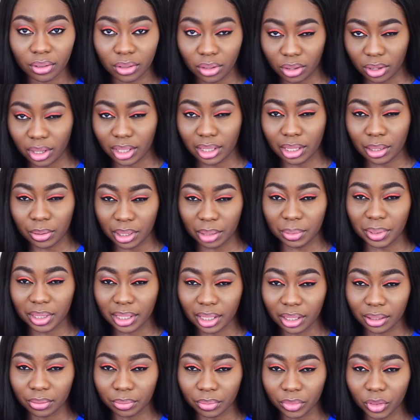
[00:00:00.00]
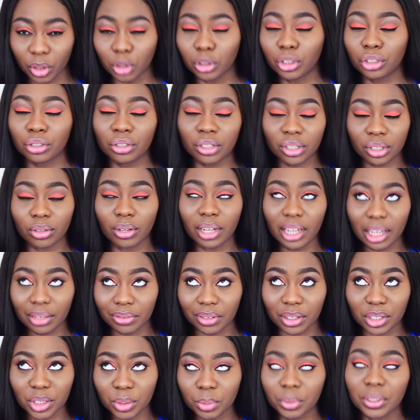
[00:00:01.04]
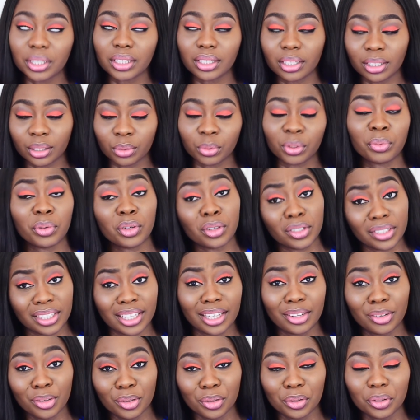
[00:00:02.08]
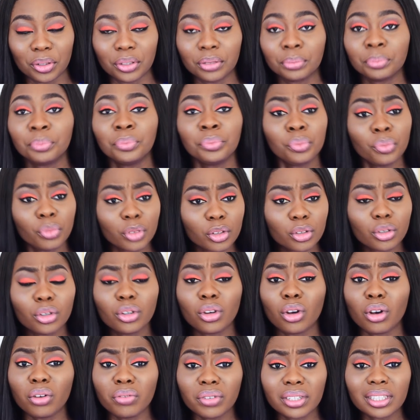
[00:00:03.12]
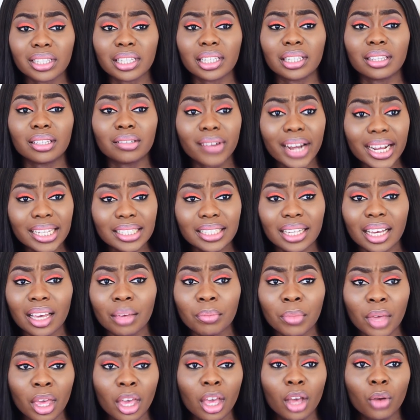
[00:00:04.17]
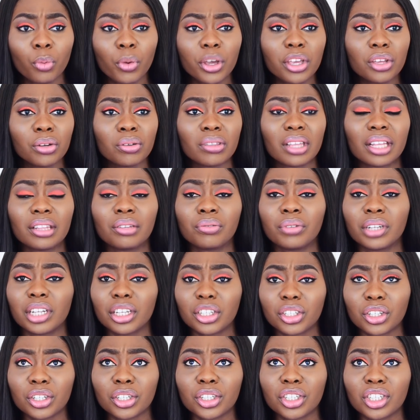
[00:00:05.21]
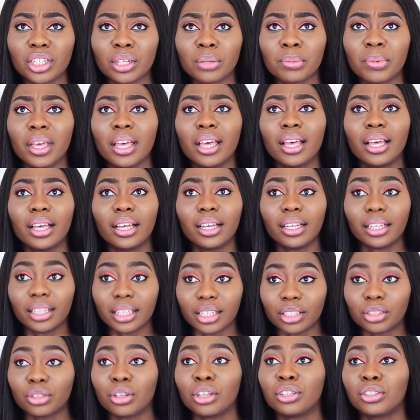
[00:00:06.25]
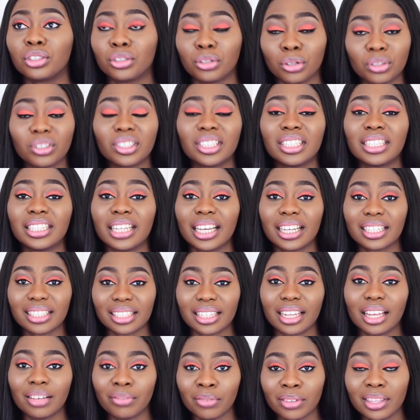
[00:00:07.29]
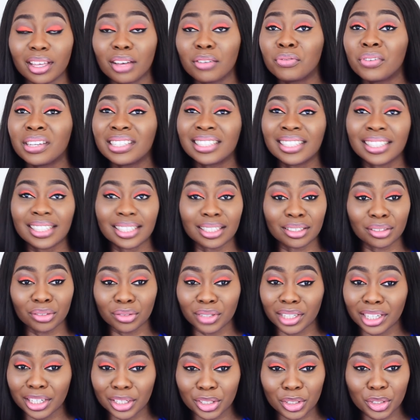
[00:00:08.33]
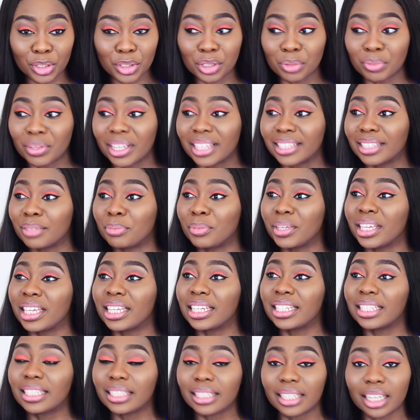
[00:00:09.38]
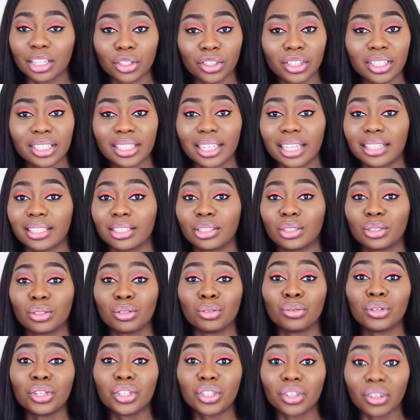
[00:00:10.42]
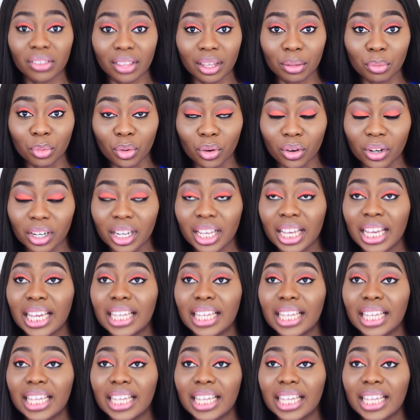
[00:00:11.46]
You understand what I'm saying? Or trust your life experiences with, because they are not good. So obviously the right time, when you know that the relationship is going to go to the next level, there are phases in a relationship. There's the beginning stage, you're just getting to know each other more.